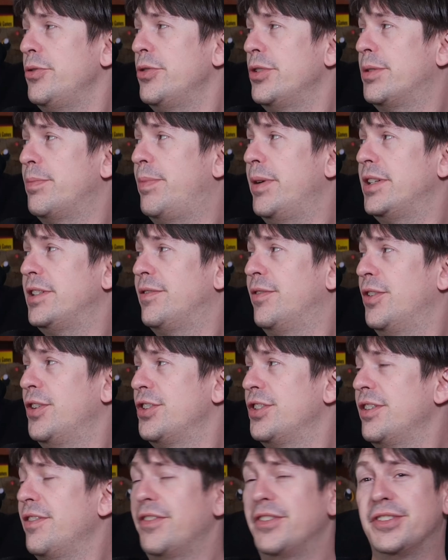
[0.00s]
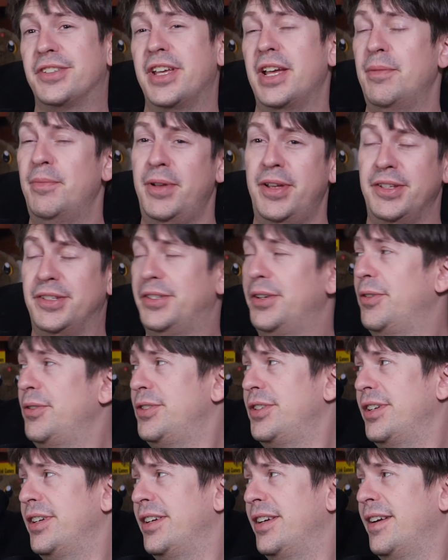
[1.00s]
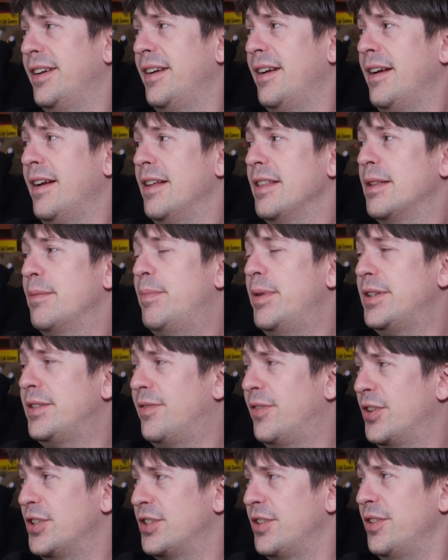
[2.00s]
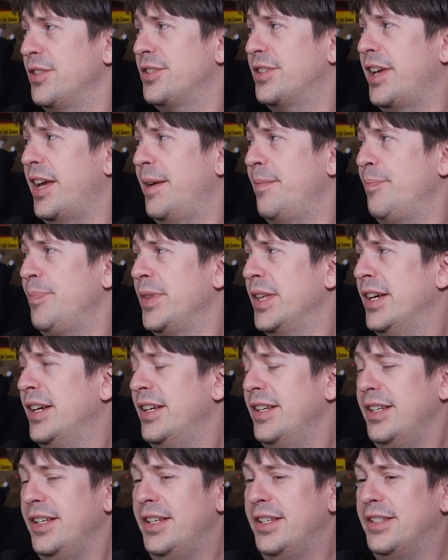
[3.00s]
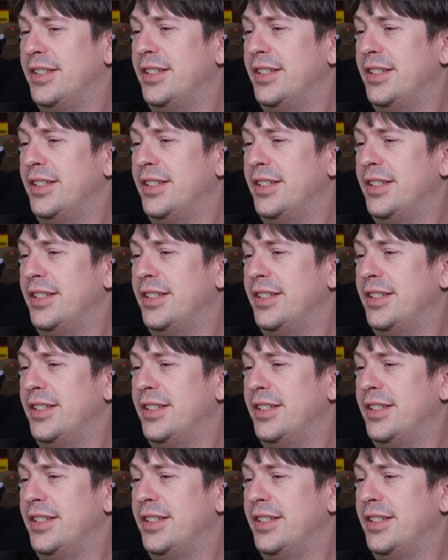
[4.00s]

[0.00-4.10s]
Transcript: know what the best version of this game is, don't you? The best version of this game is